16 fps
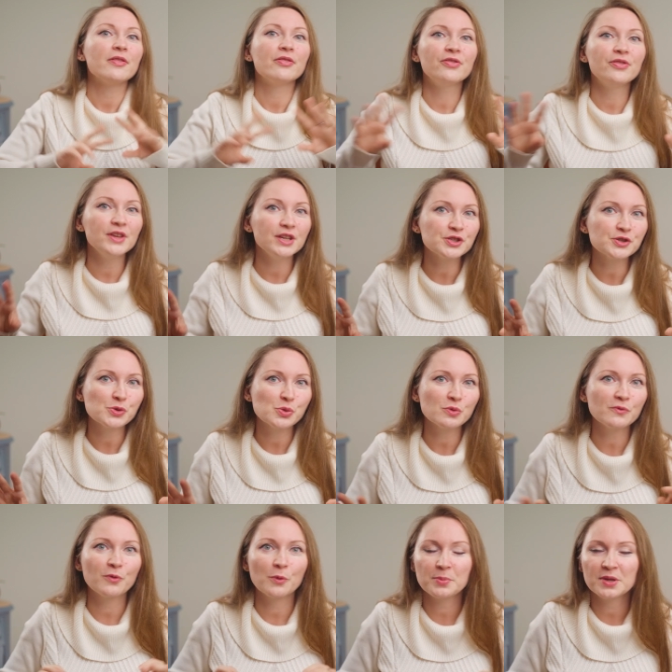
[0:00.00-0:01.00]
the
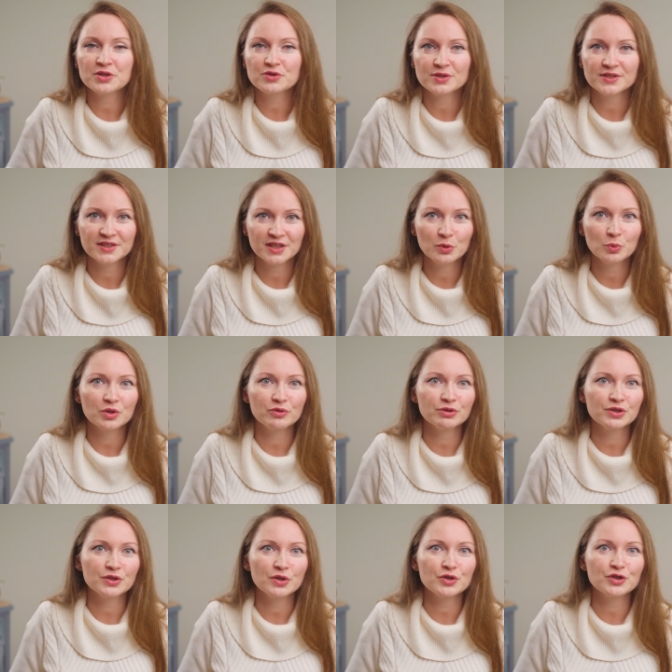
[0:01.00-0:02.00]
tool for Pinterest keyword
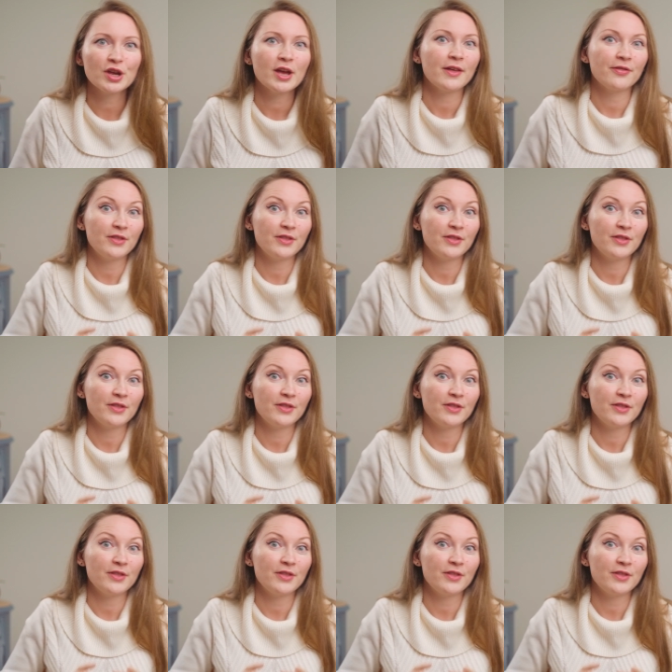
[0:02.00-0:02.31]
research